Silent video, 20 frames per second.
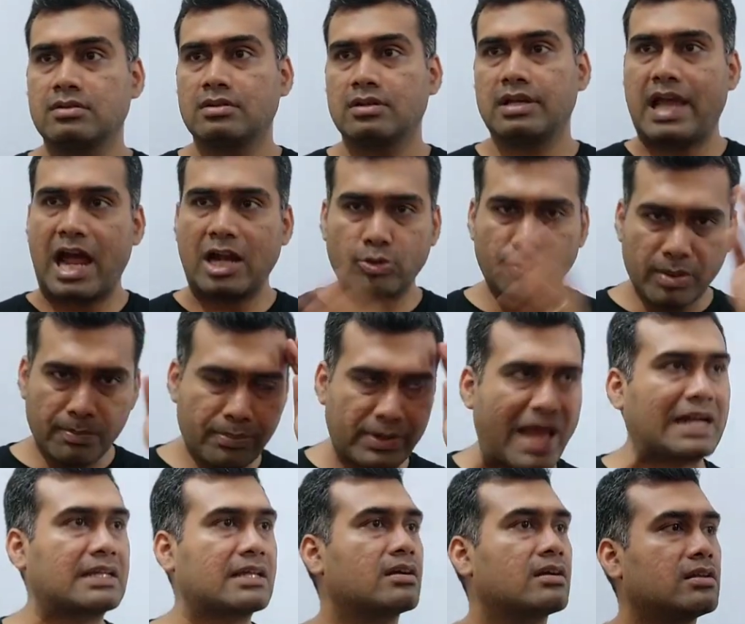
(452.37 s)
He had to be
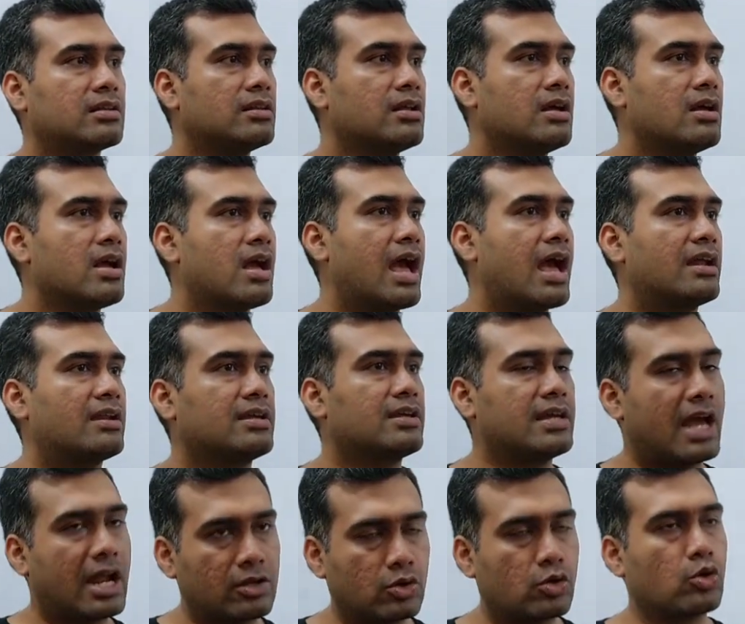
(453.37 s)
practical and he
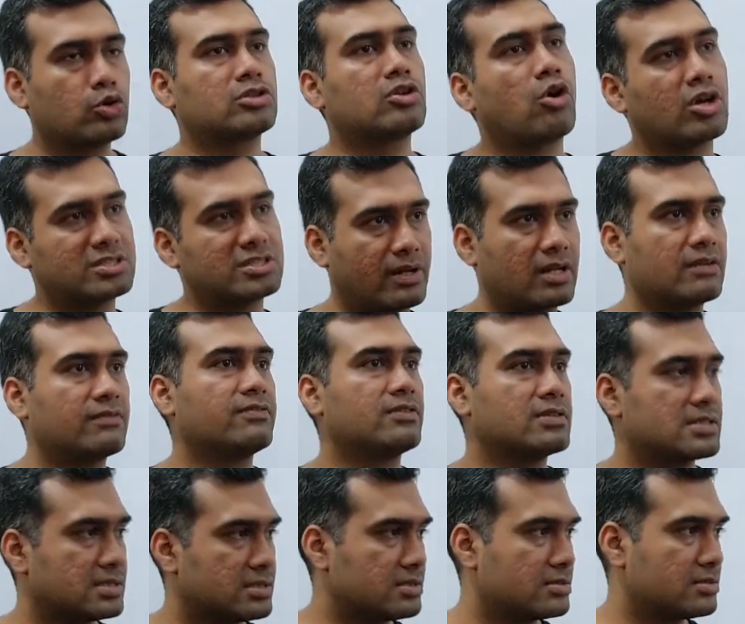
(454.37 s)
had to go to the hospital
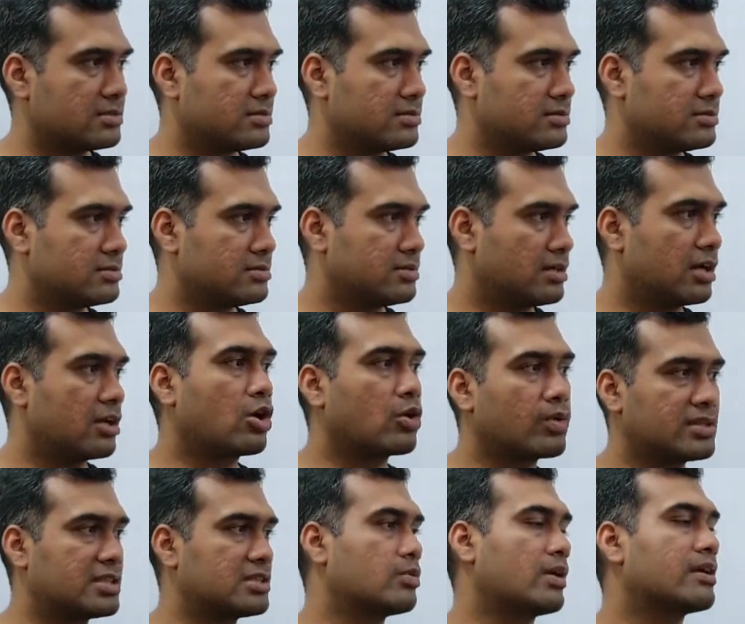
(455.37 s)
first, along
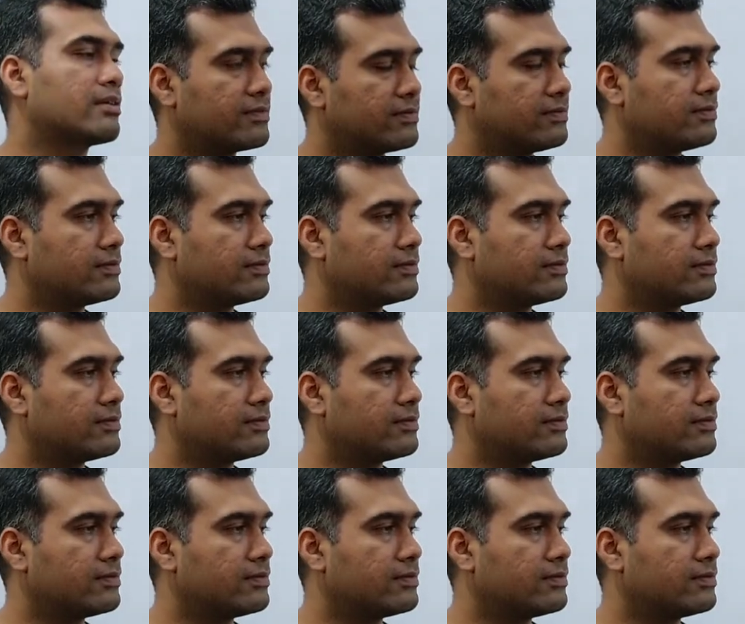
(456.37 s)
with his wife.